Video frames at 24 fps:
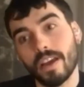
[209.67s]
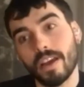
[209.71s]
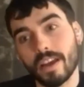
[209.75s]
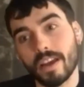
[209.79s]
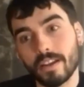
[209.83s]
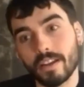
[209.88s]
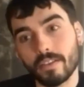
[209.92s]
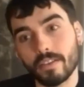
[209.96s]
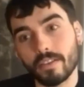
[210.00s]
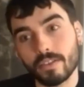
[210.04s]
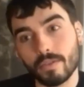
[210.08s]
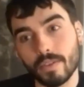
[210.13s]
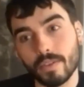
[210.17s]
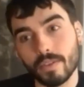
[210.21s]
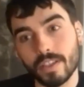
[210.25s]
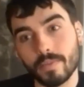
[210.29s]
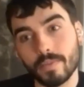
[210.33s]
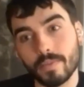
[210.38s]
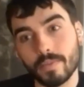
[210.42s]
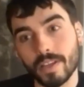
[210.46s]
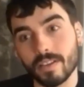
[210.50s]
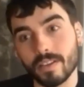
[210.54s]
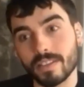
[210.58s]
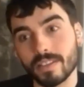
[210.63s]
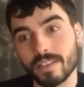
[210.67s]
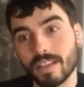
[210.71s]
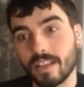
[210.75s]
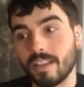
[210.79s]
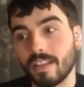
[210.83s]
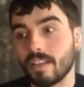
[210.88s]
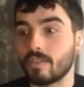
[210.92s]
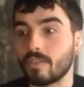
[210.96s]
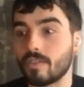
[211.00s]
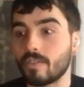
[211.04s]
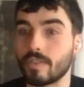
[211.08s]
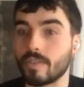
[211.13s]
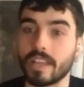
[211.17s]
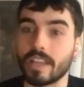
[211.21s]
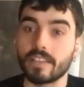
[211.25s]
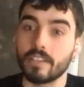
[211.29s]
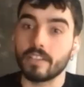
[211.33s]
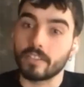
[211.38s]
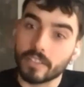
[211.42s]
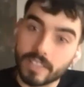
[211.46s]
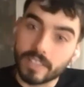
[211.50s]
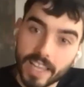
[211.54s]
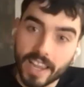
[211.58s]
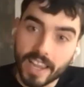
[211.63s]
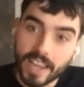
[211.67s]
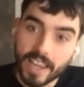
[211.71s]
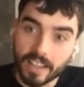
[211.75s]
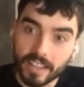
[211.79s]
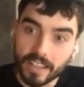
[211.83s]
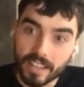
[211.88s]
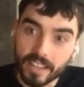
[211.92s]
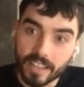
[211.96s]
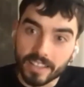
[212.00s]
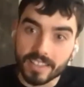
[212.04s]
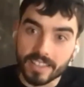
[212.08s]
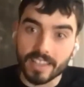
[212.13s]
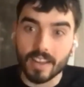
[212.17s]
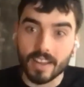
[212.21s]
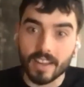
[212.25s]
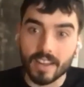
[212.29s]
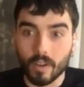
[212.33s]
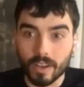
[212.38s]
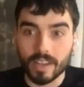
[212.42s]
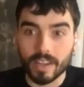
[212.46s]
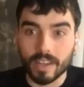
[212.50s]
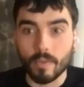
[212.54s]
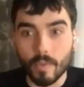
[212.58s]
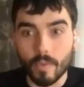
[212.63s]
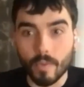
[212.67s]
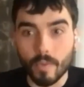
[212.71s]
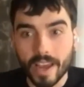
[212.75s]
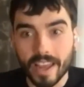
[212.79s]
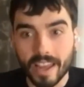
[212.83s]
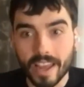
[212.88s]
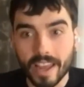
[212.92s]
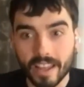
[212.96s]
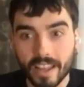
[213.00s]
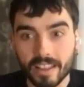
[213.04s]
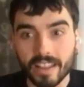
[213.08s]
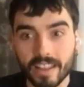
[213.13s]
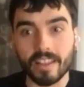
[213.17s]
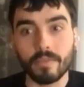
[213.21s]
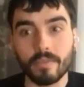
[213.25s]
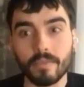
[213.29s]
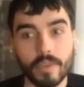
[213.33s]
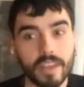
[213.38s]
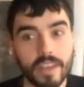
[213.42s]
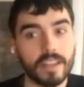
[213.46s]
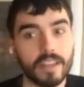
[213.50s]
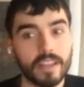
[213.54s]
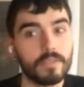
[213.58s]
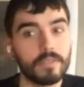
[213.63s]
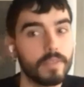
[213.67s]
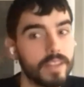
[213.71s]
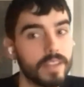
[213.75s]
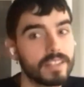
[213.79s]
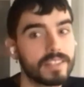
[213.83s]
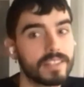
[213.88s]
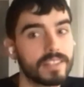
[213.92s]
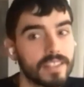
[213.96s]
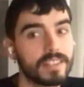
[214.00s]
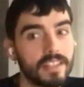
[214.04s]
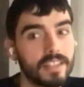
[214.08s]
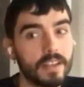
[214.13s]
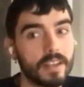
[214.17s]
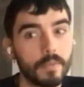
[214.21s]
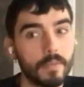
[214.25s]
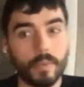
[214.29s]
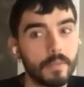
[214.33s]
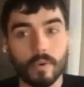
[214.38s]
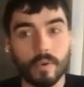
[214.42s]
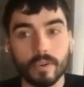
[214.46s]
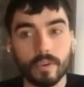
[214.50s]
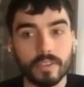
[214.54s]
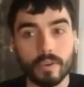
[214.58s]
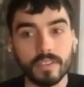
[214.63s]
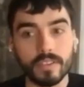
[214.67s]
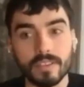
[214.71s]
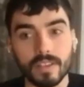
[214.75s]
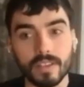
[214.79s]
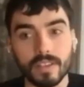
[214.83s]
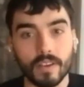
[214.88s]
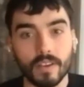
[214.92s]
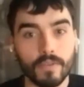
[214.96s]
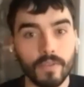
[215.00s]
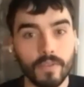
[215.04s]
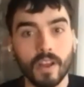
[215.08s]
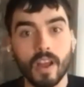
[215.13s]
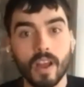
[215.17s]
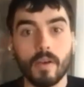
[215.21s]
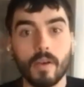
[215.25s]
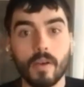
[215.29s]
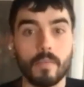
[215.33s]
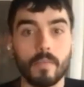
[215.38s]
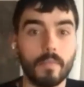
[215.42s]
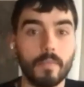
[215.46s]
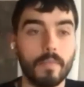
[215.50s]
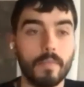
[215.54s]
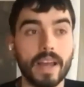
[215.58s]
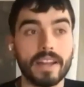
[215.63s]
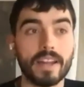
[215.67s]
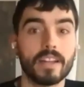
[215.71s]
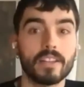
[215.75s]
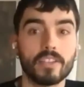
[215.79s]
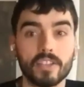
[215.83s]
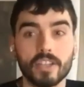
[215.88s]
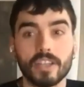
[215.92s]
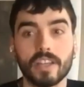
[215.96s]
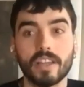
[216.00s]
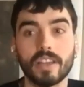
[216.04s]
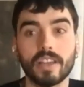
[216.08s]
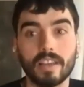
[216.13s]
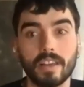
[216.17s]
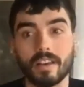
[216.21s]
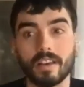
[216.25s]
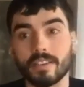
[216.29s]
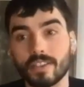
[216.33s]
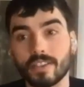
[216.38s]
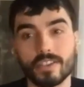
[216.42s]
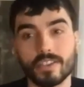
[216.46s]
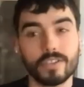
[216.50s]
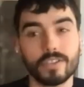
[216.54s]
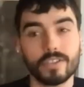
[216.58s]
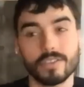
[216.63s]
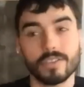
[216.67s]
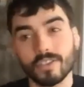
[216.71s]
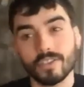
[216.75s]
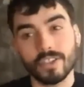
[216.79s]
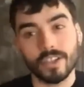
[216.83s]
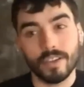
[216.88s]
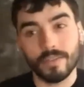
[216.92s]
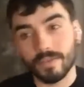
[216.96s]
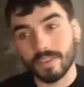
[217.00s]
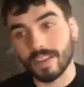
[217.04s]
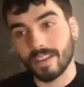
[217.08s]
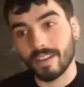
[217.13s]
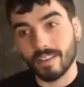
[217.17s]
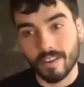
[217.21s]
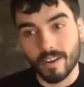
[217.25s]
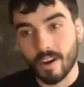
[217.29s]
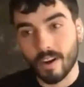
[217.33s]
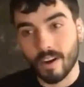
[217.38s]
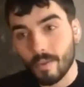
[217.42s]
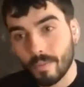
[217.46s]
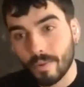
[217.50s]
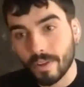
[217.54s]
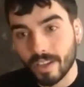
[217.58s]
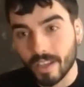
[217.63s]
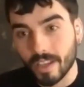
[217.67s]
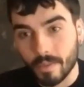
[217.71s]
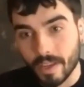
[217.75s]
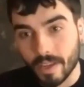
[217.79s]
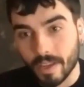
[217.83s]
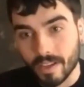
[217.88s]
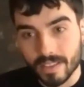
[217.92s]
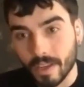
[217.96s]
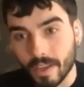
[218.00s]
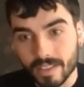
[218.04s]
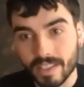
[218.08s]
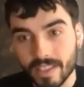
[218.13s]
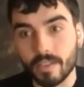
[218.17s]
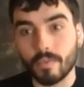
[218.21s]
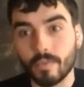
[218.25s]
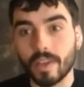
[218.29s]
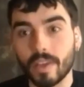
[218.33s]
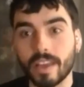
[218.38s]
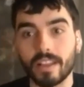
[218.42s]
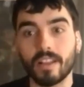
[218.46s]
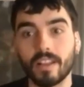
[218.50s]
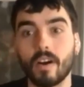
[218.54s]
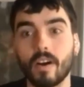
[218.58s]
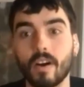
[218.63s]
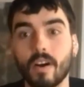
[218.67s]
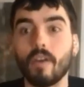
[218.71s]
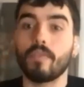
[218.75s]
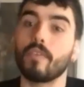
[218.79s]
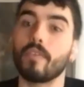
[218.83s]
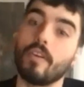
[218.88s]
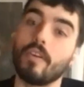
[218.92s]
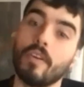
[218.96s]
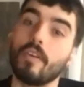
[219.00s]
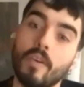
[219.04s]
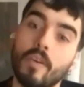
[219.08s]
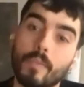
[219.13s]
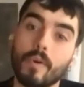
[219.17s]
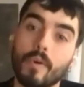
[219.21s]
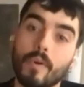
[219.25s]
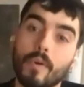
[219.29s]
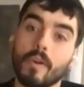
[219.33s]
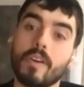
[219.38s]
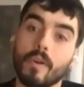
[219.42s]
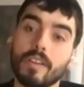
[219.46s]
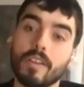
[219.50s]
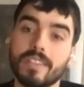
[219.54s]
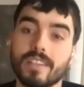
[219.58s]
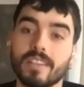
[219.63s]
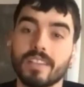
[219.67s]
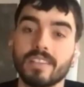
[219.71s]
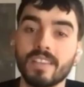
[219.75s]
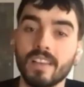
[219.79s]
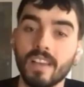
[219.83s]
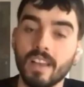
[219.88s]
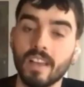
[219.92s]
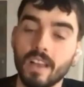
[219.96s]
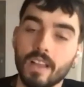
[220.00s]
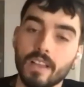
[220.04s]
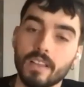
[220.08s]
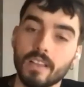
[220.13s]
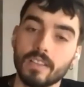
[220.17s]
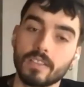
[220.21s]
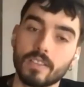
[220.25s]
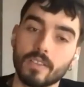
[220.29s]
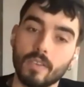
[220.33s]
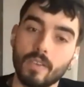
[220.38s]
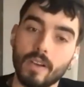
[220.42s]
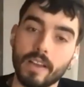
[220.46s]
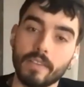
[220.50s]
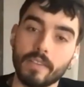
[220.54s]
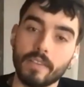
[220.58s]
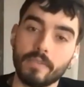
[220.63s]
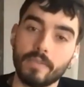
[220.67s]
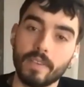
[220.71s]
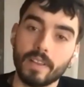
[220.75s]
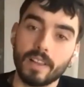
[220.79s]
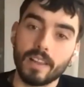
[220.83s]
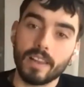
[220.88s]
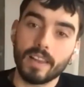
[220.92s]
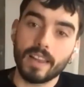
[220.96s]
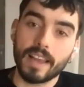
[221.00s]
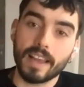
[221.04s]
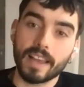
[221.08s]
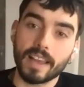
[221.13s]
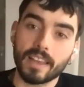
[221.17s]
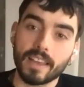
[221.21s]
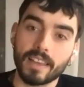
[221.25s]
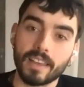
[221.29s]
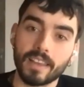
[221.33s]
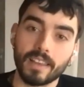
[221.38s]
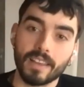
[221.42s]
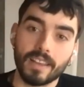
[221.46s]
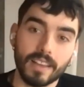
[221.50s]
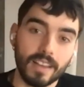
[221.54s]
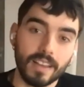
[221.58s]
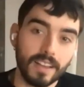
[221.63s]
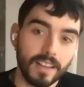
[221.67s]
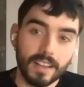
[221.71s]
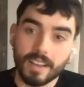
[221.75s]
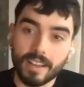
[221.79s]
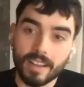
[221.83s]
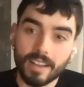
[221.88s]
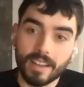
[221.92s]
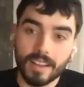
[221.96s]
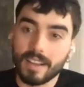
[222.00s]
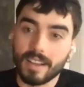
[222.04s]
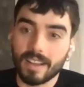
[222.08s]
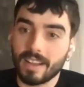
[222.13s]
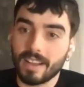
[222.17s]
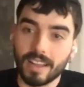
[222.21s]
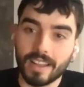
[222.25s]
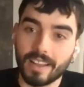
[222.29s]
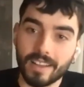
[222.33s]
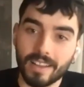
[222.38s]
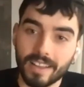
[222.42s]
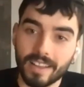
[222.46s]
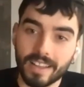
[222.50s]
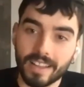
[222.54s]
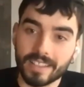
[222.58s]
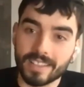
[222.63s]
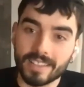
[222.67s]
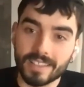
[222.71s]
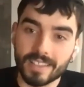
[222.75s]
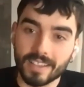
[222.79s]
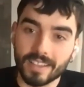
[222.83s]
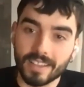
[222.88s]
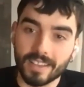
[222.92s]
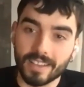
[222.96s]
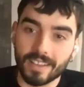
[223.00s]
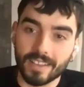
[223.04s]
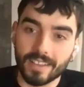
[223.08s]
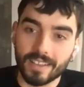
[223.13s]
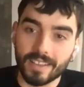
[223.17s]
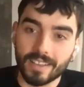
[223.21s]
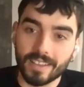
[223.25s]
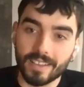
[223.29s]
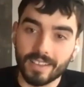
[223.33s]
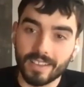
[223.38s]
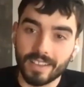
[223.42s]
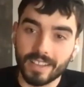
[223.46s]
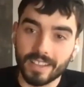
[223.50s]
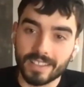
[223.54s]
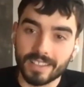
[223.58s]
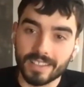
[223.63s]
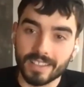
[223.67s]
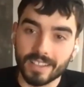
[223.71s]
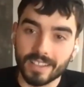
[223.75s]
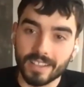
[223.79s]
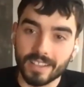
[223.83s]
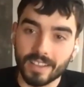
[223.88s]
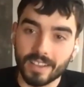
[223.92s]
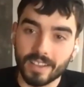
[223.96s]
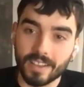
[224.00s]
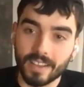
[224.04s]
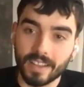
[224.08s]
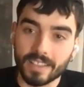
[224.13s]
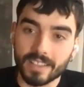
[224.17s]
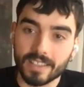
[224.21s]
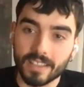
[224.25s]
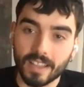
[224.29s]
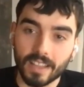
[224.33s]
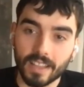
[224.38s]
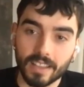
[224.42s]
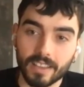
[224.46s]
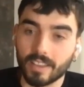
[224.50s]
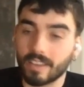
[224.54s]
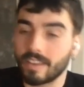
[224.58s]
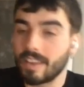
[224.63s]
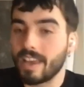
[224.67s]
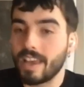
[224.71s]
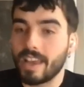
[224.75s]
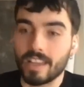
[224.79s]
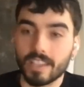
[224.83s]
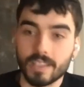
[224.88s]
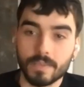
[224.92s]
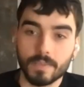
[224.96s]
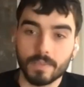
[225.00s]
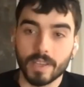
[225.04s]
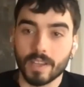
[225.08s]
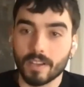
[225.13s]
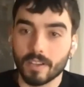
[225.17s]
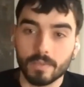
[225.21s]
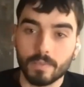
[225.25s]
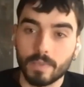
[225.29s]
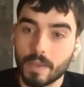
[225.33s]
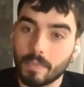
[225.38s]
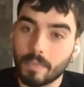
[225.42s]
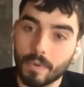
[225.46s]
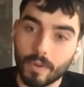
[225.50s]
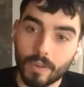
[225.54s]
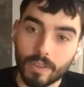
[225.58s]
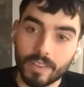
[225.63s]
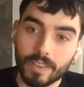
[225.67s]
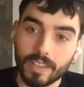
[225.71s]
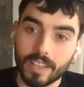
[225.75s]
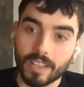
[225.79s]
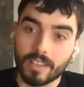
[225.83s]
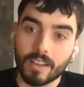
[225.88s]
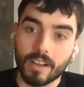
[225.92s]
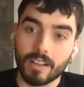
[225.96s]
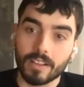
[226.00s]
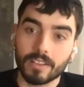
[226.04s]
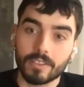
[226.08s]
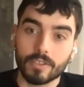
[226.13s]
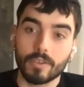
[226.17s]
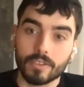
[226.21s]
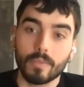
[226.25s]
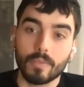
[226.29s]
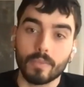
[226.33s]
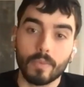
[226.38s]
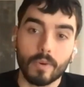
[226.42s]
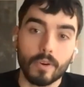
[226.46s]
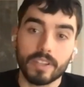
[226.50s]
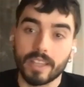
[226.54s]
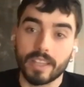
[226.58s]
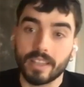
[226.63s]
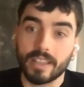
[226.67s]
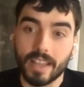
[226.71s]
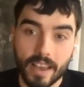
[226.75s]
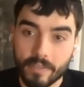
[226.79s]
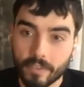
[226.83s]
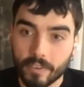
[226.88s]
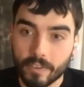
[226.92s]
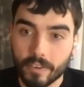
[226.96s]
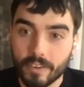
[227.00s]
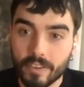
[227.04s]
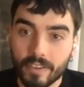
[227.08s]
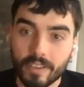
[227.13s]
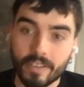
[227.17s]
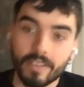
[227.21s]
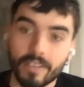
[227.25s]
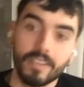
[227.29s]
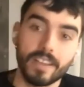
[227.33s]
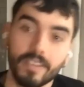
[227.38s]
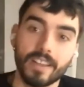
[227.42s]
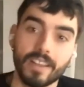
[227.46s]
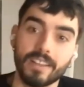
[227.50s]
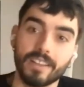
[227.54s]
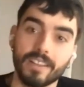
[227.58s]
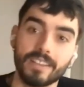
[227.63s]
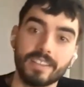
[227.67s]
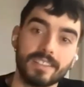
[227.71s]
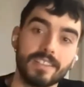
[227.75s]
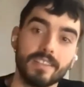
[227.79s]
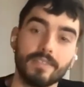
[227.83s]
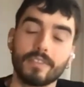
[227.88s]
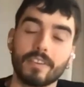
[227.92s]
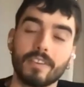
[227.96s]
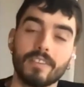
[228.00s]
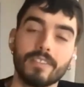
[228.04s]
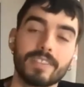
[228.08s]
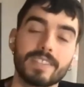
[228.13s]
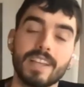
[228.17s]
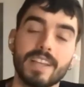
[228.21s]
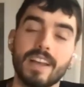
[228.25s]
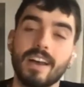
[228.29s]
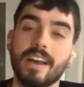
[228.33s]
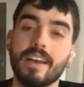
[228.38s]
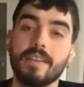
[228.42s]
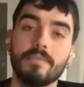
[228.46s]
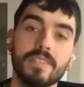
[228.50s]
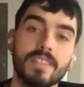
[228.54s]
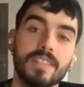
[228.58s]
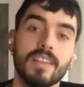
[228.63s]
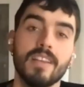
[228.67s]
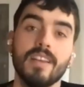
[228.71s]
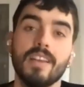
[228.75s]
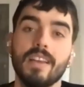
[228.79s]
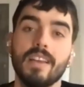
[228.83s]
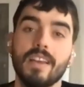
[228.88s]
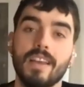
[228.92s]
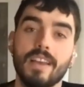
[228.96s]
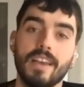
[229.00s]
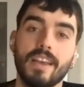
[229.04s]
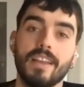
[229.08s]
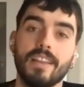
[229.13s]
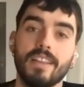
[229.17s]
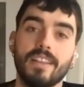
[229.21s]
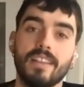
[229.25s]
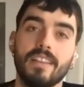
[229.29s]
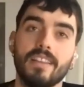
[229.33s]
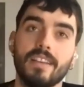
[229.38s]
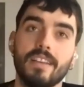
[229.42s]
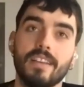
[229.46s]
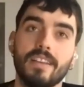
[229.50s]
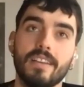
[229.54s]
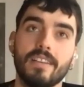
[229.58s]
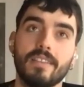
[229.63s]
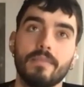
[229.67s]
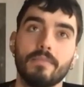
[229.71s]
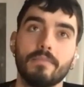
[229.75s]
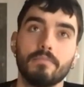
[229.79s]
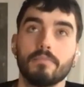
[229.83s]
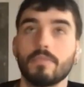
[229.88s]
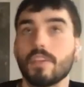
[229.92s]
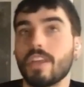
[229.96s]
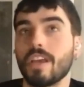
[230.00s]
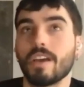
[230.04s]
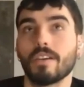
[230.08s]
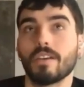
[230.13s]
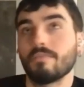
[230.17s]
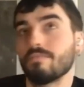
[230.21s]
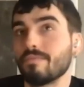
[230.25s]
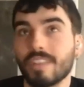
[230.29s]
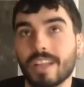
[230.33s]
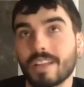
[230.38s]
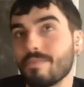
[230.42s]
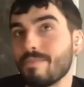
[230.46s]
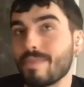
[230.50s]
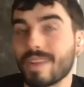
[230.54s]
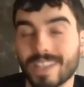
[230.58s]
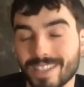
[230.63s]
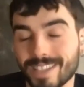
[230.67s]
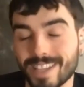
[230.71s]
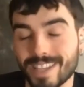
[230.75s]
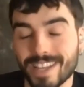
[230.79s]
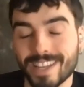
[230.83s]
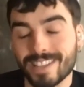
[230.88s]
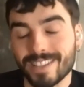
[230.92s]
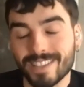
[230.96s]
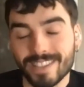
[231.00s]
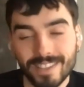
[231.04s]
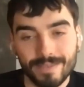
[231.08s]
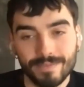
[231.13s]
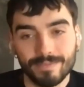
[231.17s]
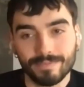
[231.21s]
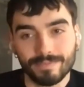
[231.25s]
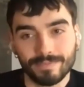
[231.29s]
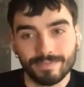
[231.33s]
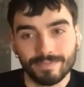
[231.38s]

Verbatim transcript: industries because they need to get entertained. It's the only way. And then we can really see the importance of managing a digital shift in a company because then we can offer more content. So I feel like uh, it's uh, it's uh, it's not the case because people need culture more than ever in these difficult times and uh, yeah that makes sense